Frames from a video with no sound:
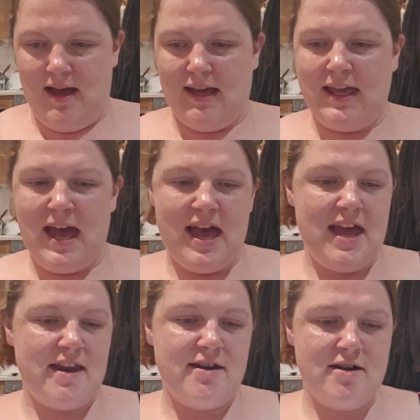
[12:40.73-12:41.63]

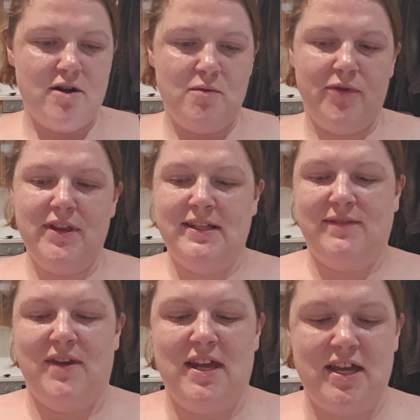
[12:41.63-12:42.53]
Again, I want this
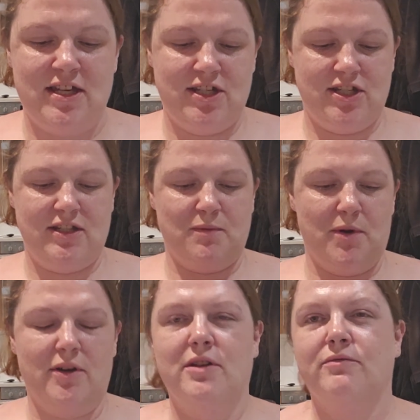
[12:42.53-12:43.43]
finished. It's
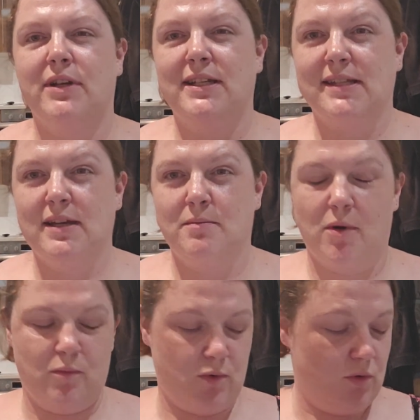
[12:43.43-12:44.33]
one I can really see on
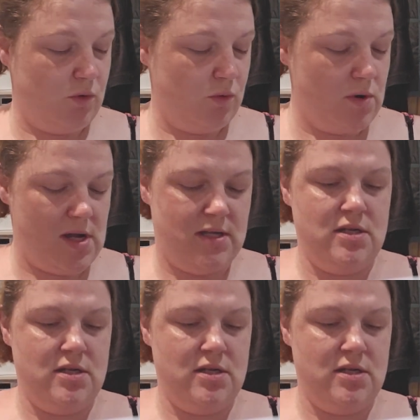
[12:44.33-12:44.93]
my wall.